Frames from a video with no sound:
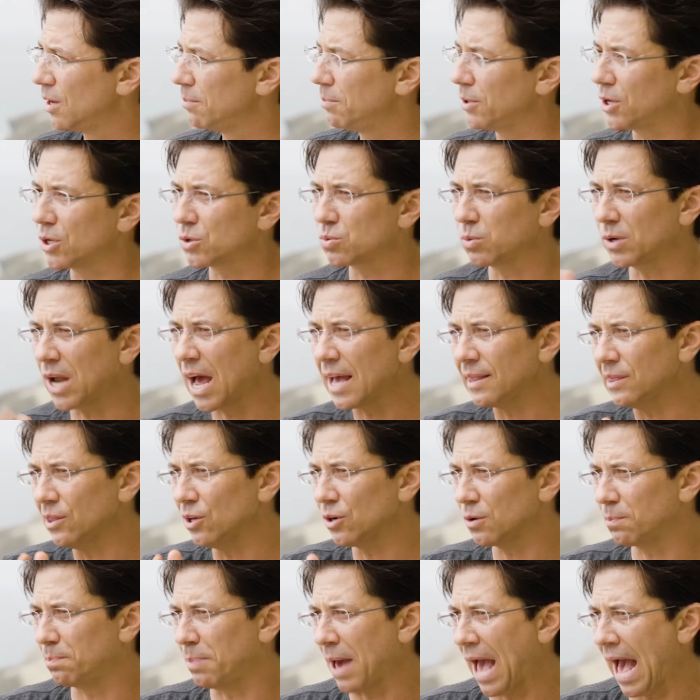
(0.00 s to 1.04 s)
Mm. Because when I
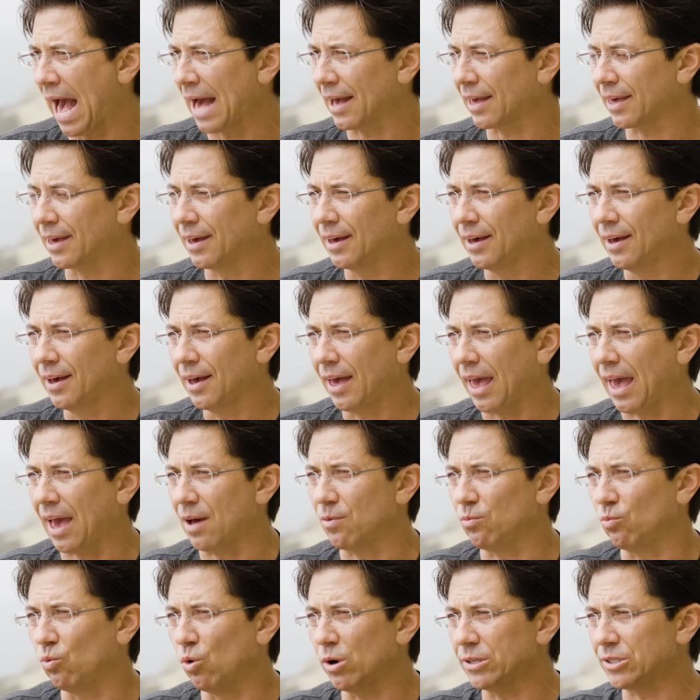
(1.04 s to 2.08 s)
look back
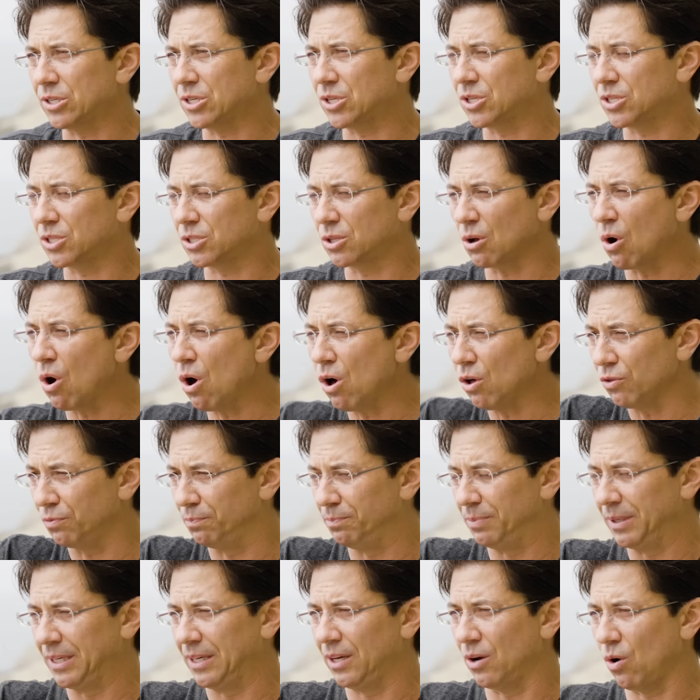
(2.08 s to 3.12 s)
at what stalled
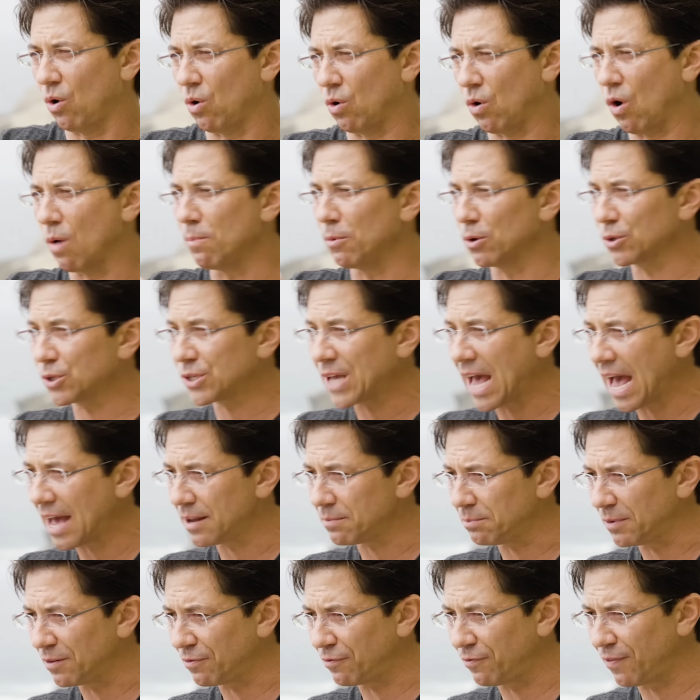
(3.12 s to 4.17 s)
me or almost
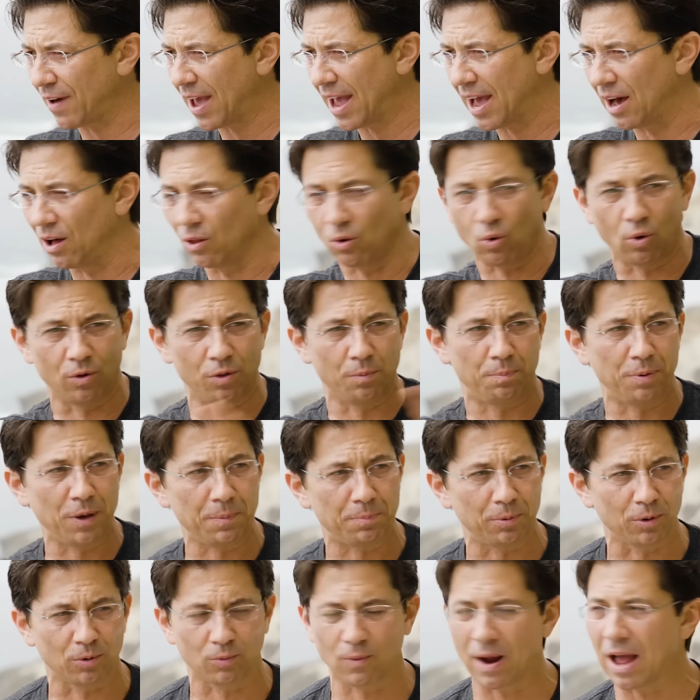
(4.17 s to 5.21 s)
had me fail or the
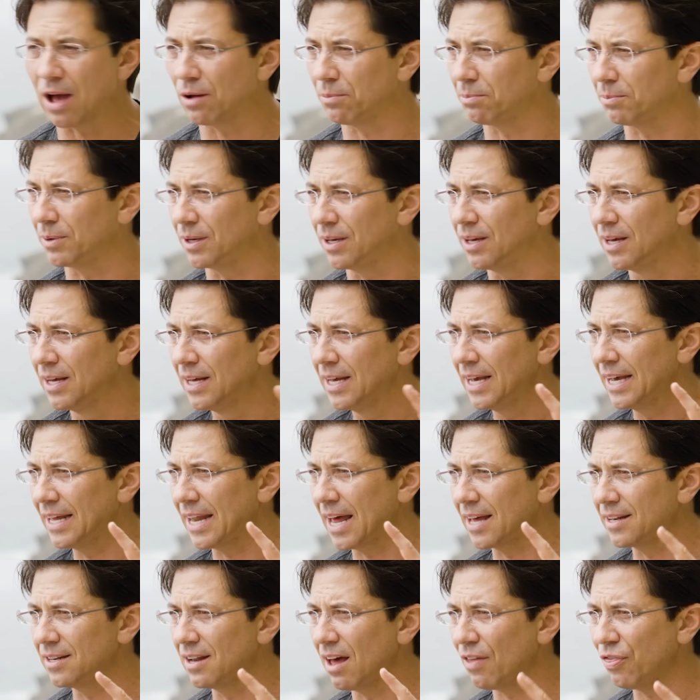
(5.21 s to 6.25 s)
people around me,
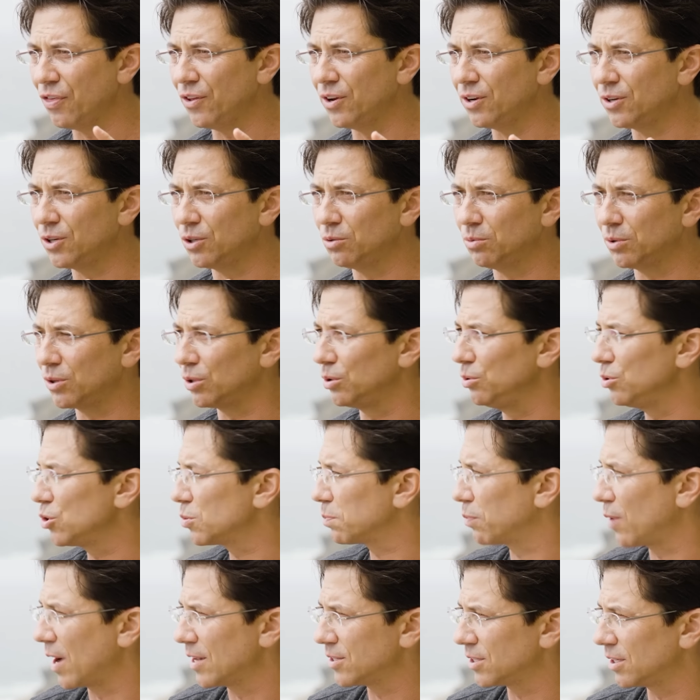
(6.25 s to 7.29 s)
it had nothing to do with
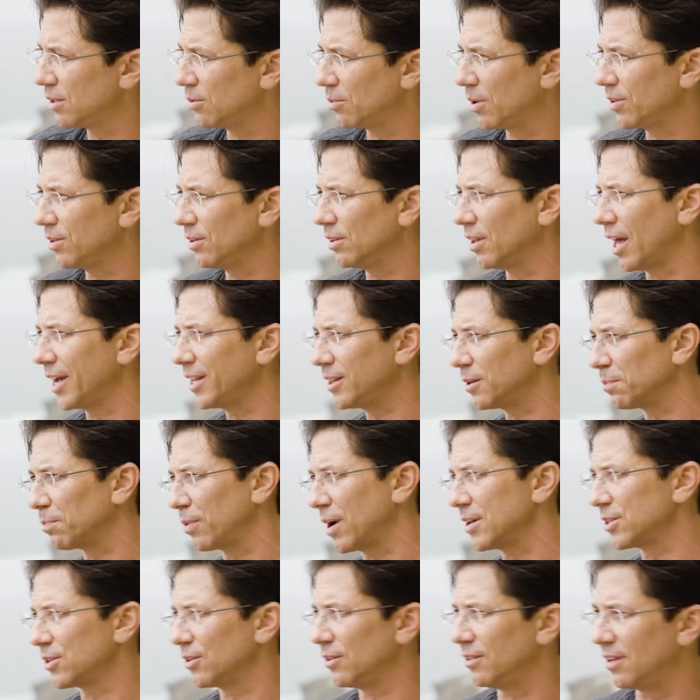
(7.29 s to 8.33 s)
who's president, whether you like the
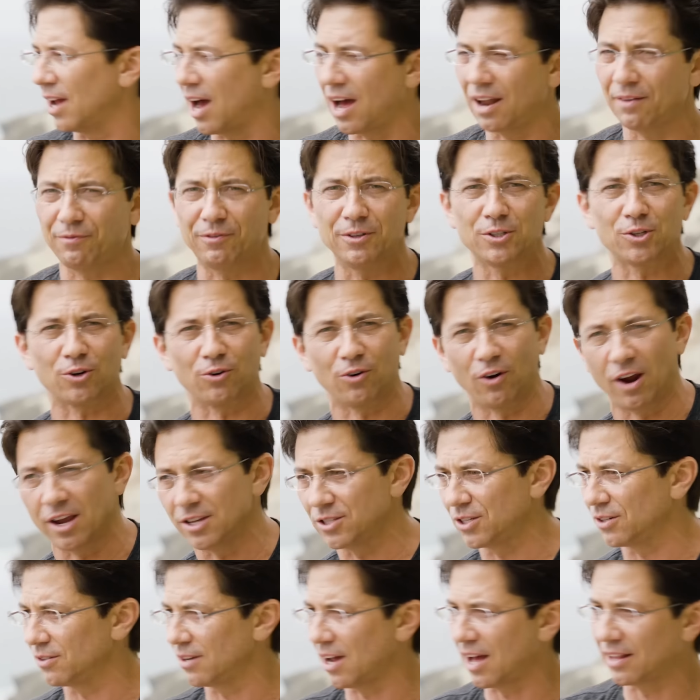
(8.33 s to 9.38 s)
president or not, if he's
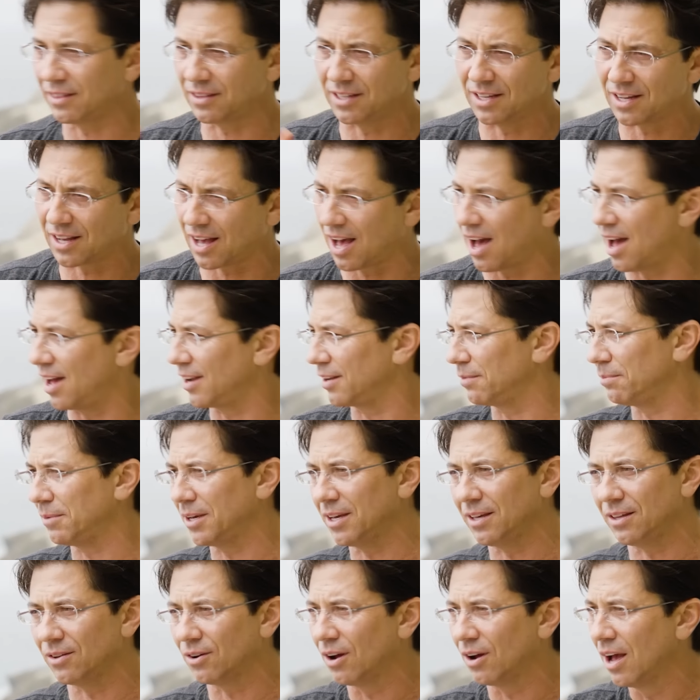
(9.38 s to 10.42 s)
crazy or not, the
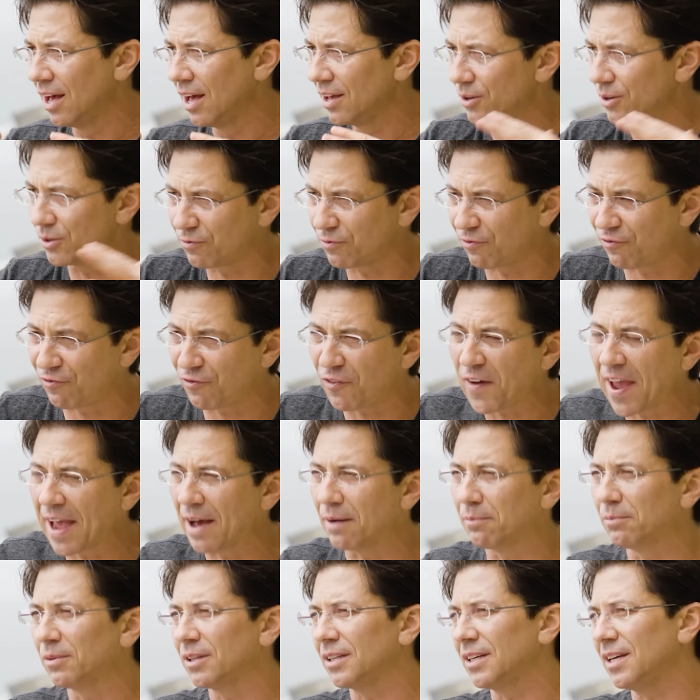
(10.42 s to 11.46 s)
economy, mm. your, your
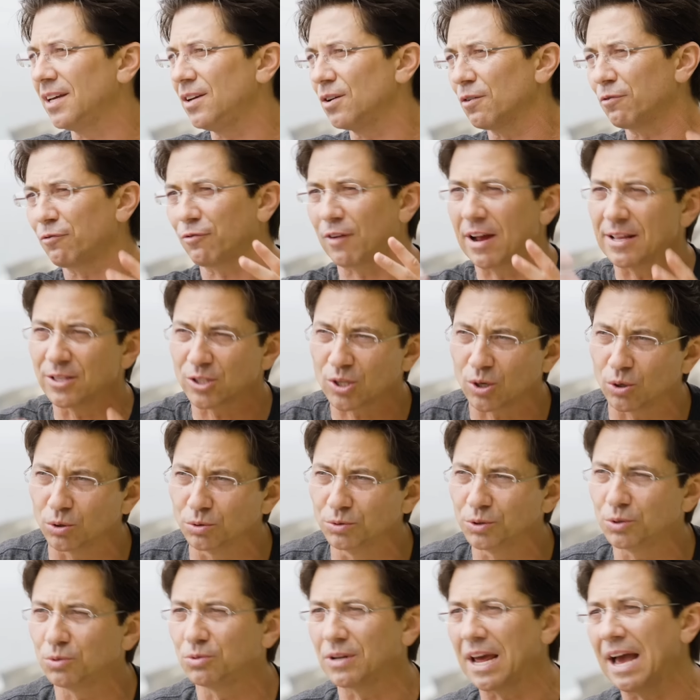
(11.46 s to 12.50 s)
family, your friends
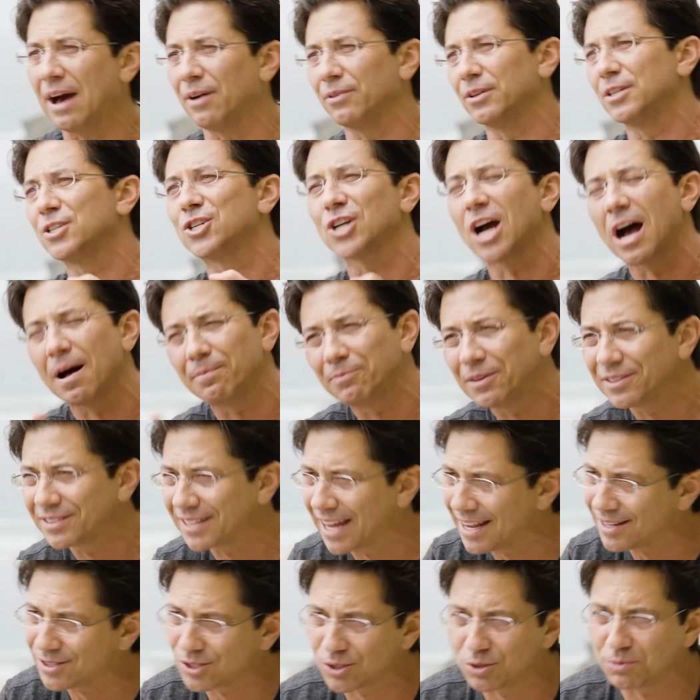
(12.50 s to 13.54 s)
holding you down, a job that
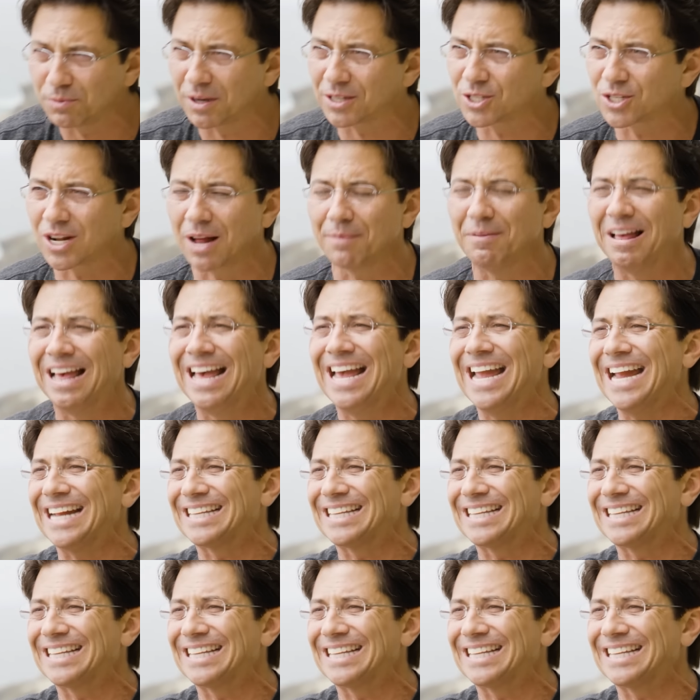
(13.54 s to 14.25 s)
takes too much time.